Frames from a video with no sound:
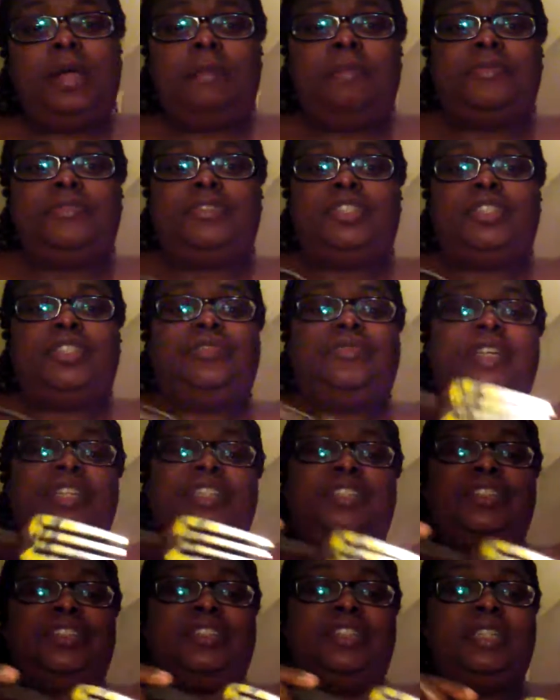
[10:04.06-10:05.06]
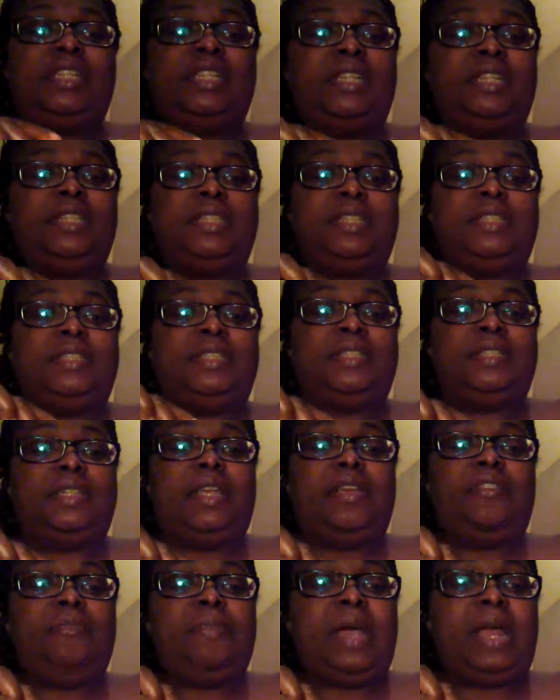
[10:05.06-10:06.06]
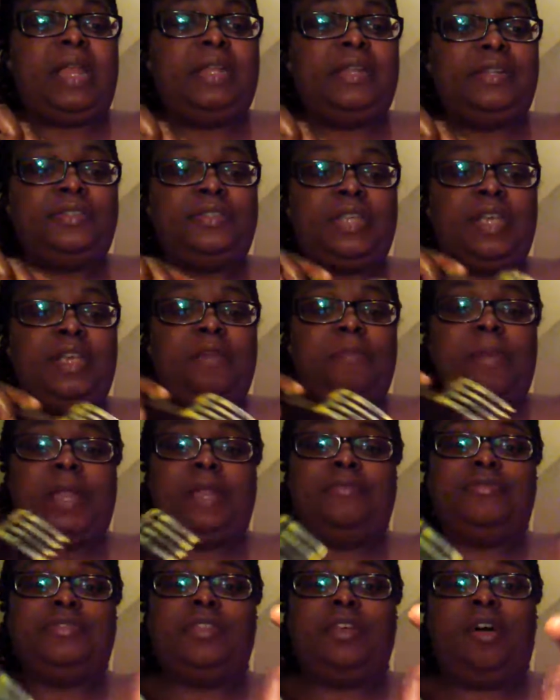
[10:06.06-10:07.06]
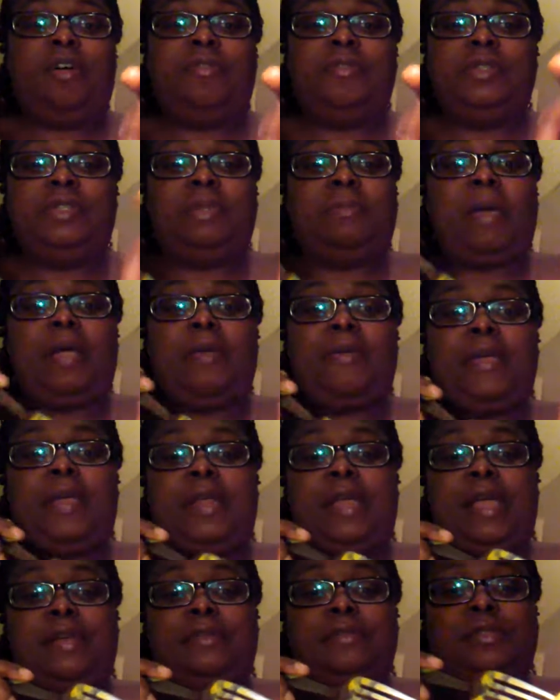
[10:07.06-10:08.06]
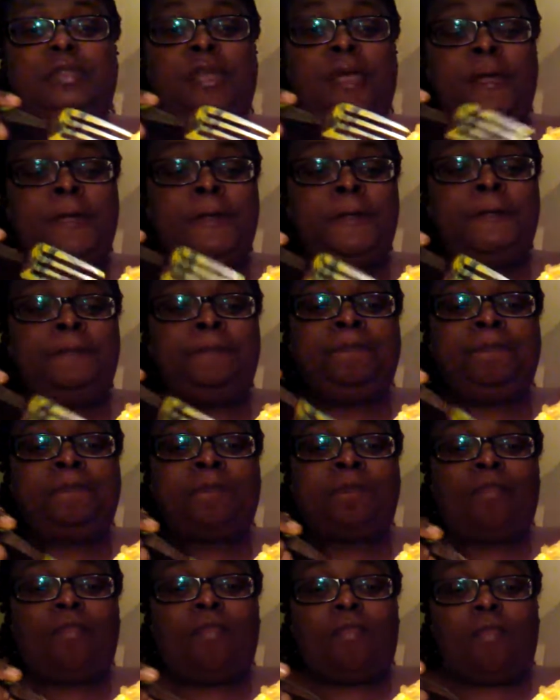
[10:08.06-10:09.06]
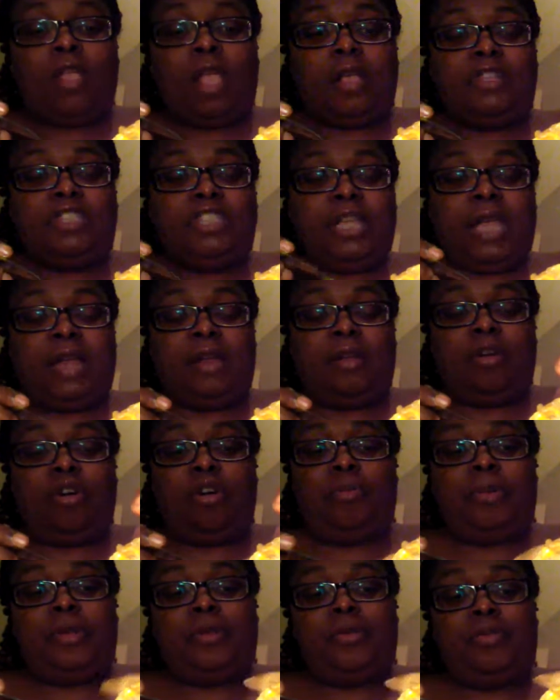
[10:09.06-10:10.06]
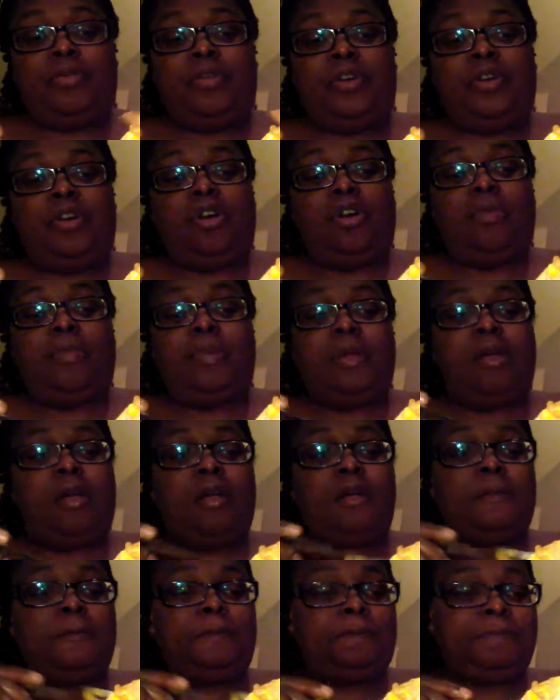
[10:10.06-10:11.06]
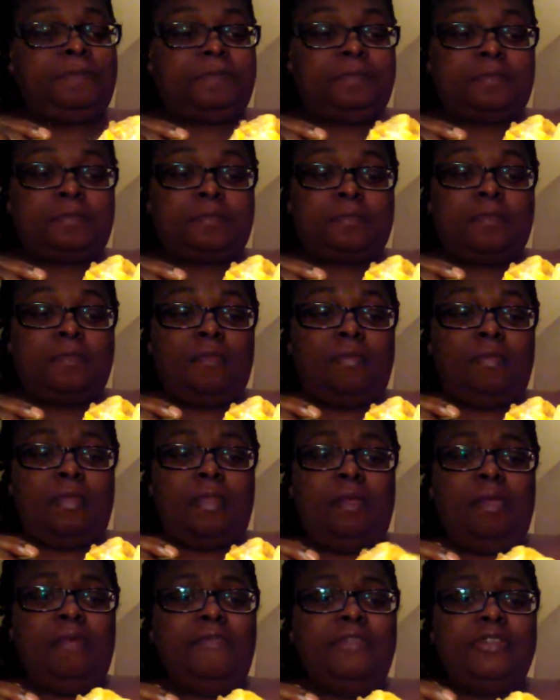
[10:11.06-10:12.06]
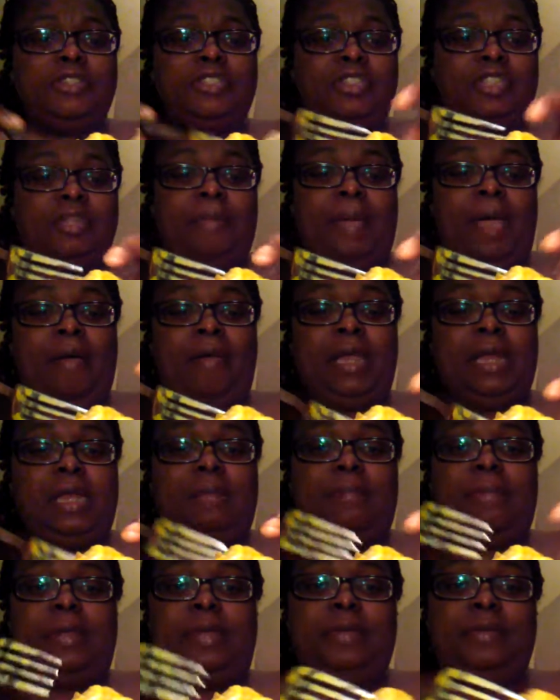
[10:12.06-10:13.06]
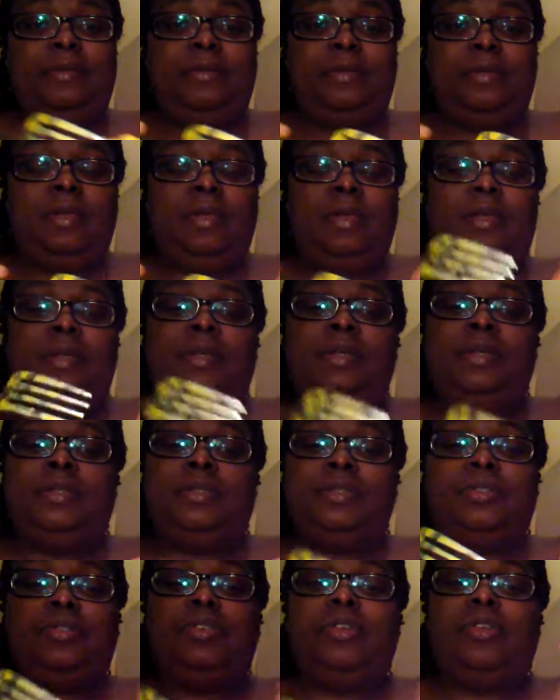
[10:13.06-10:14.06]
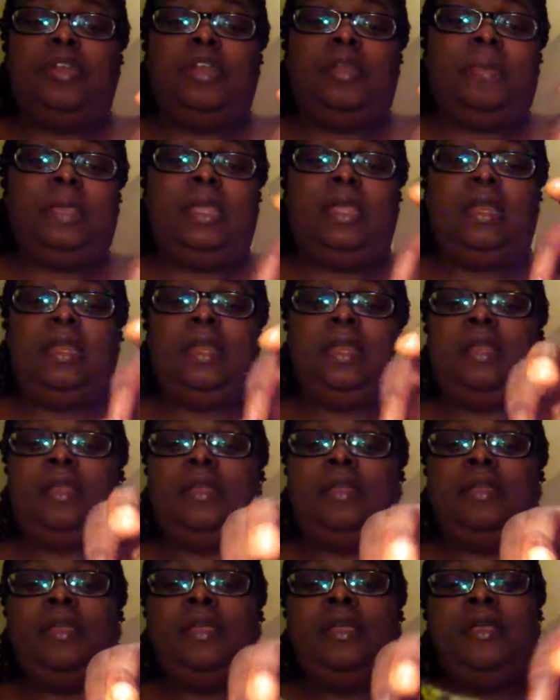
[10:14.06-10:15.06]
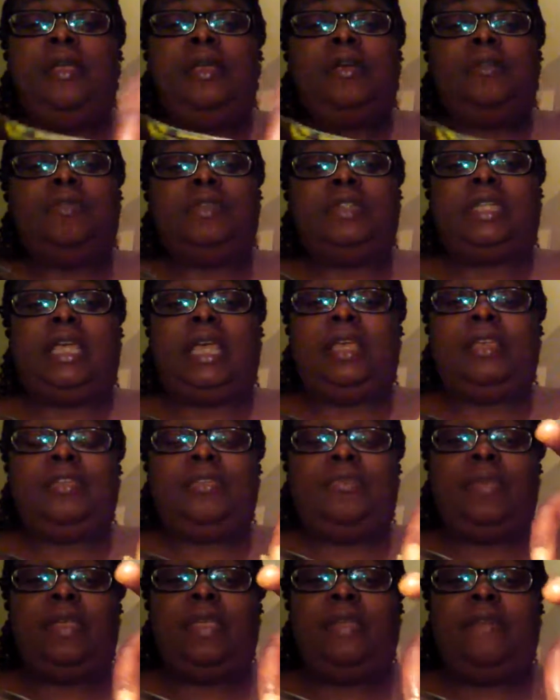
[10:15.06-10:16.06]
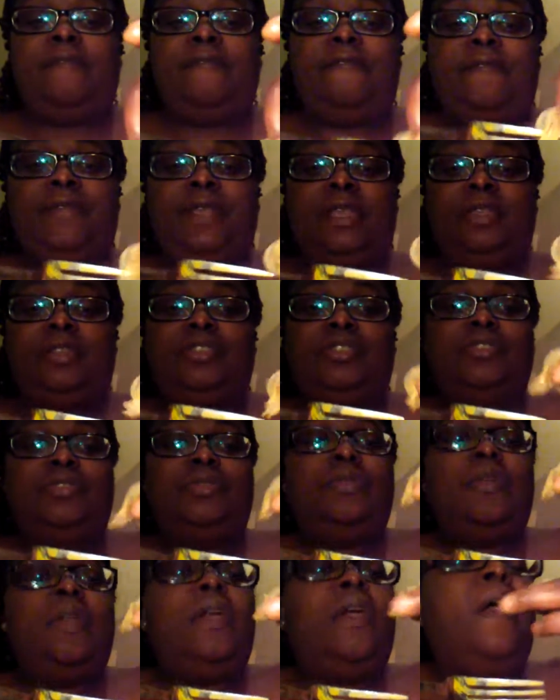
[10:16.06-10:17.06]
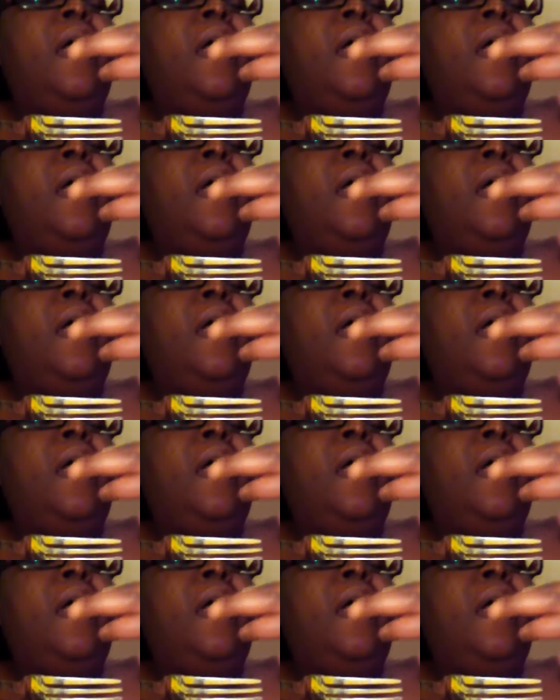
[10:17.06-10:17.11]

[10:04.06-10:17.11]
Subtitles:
couple generations of cousins and everybody else. Everybody was always in my granny house. She had an open door and an open heart for just about anybody. You know what I mean? And would take you in, feed you,